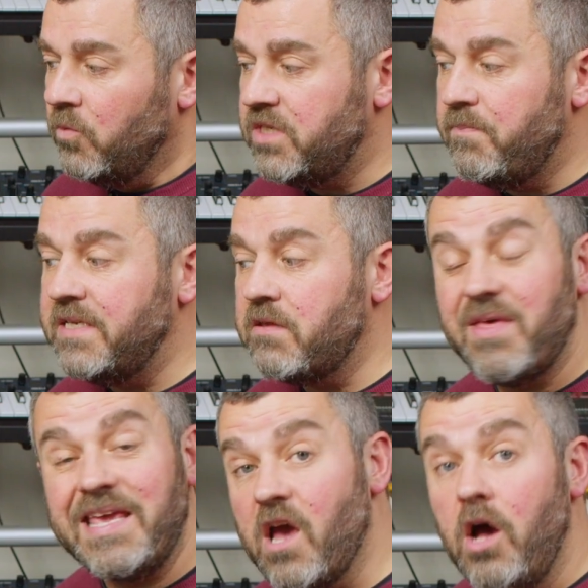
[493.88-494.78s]
which means that
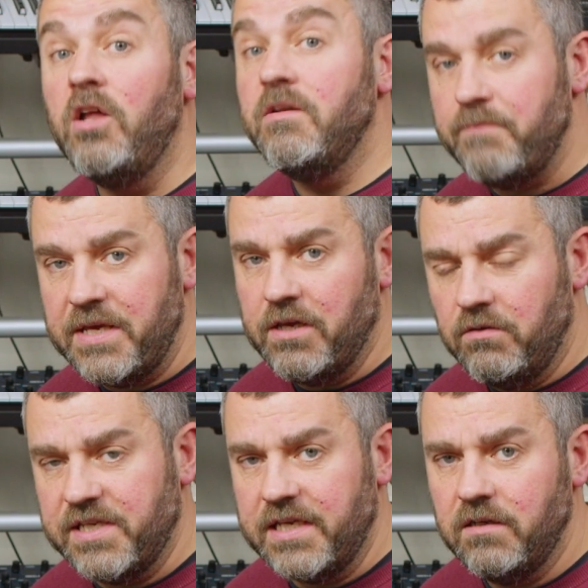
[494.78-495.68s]
they can't be
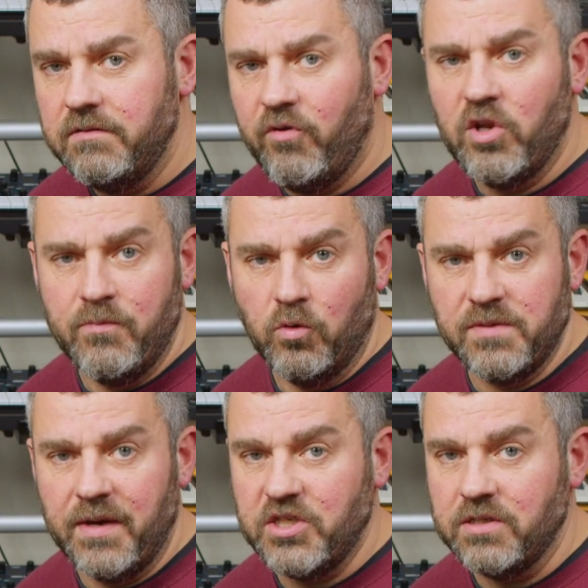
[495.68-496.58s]
using volume
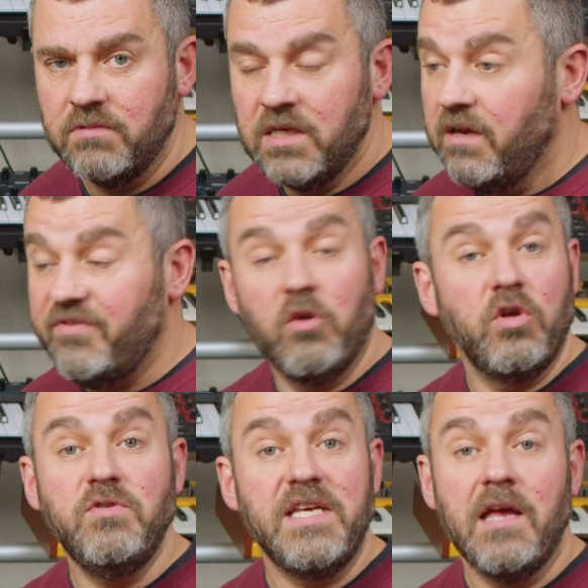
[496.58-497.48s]
automation. If they're not
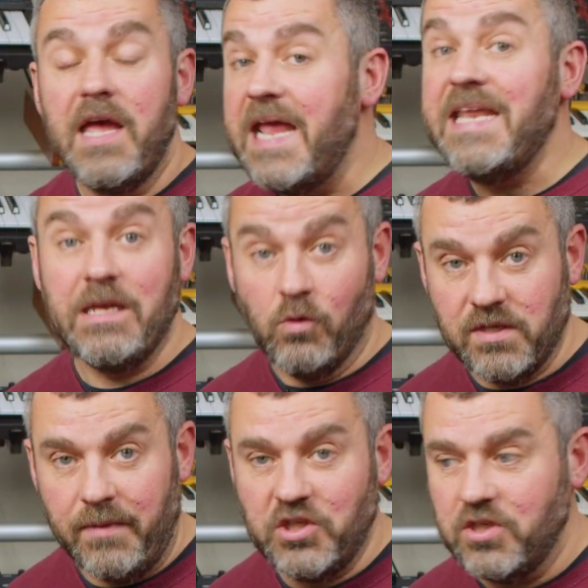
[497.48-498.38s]
using any
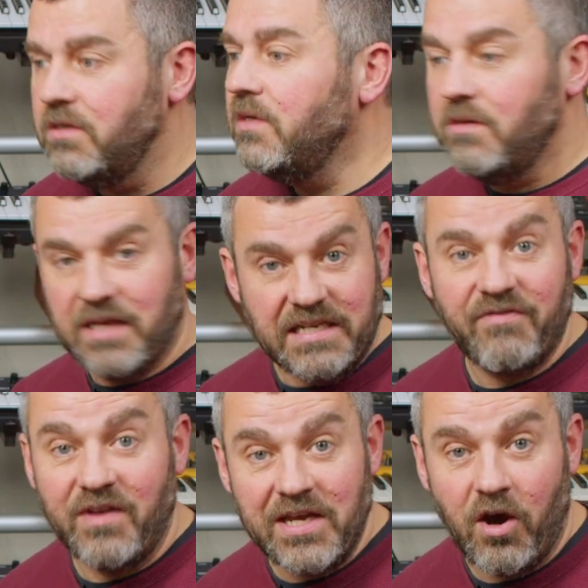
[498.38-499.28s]
automation, they
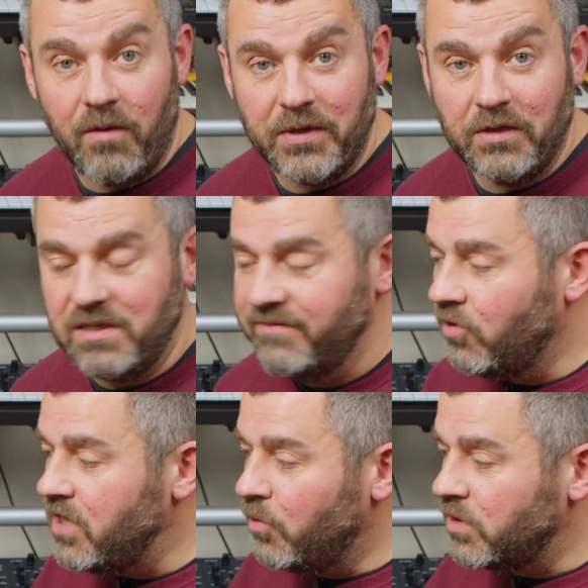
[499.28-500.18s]
definitely can't be using
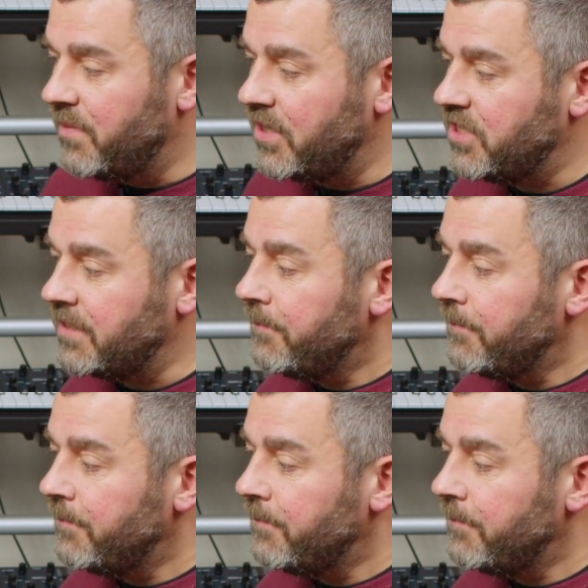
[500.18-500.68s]
volume automation.